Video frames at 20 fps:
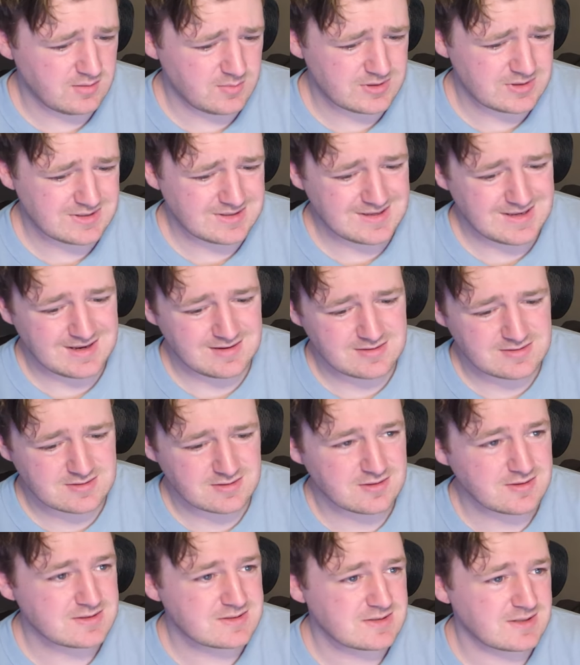but the Tigers
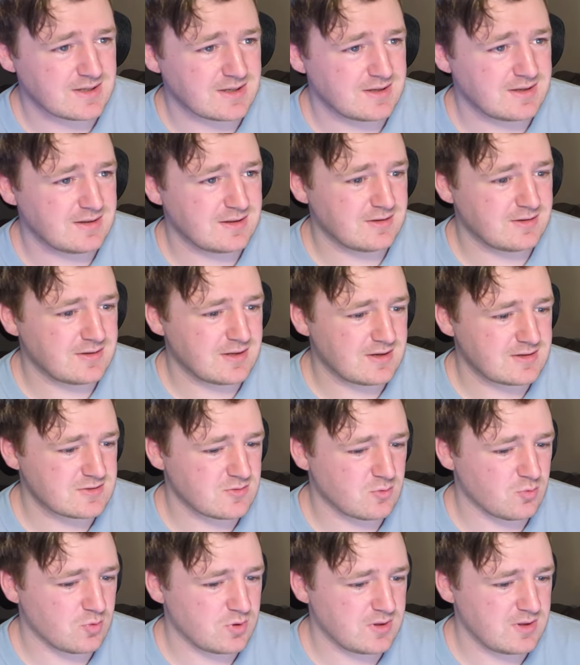are just like, the Tigers
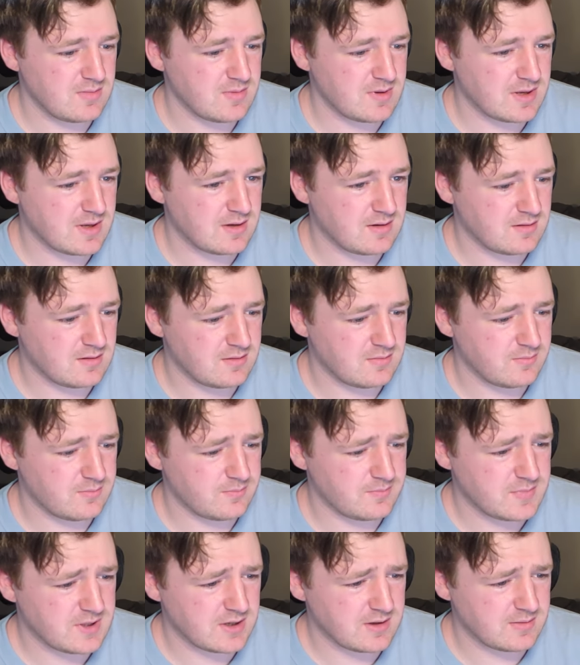are really bad.
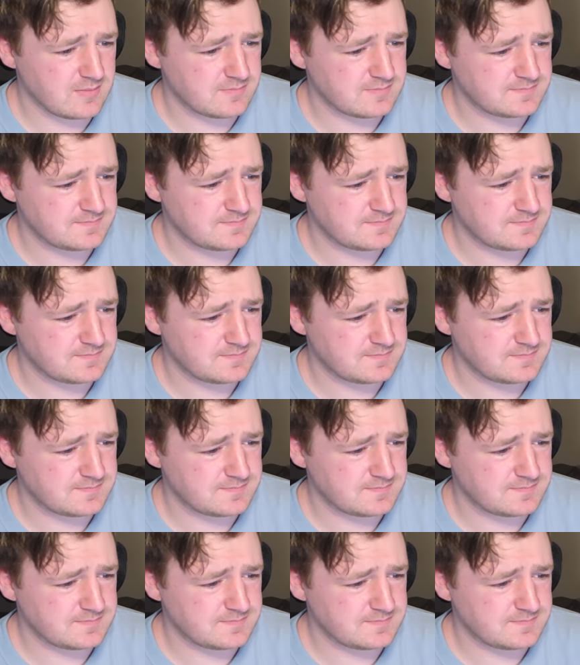Okay.